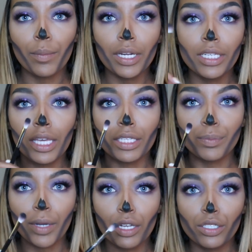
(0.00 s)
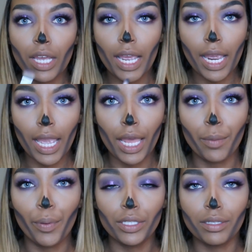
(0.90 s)
I'm going to take this brush and
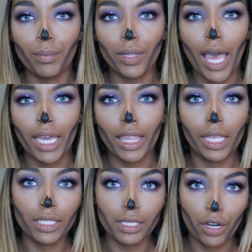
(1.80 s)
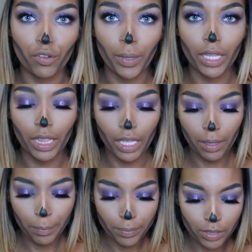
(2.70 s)
put some black in like the center of my
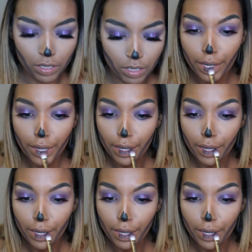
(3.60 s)
lips.